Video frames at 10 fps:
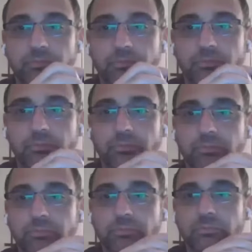
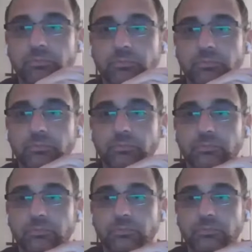um,
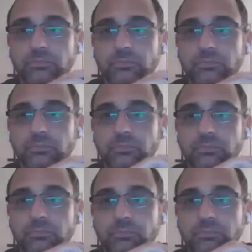energy
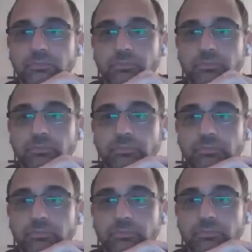supply, then
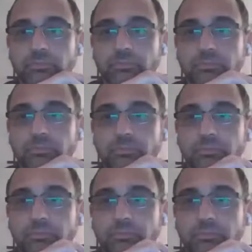if that
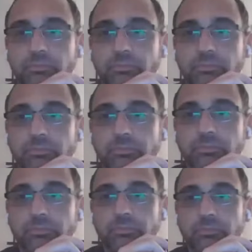that
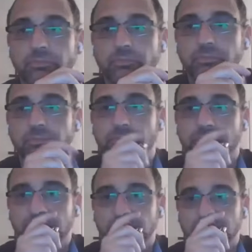collapses,
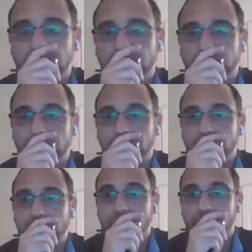uh, then would have been
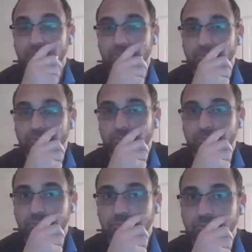disastrous.
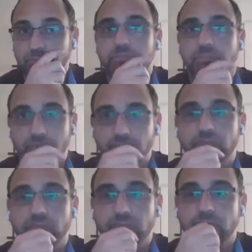Then probably
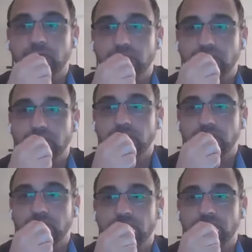the gas price might have
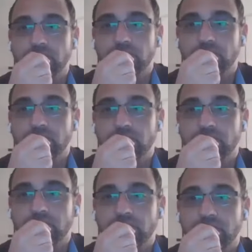been gone to
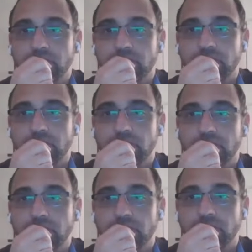130, 140.
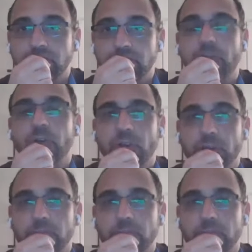Okay.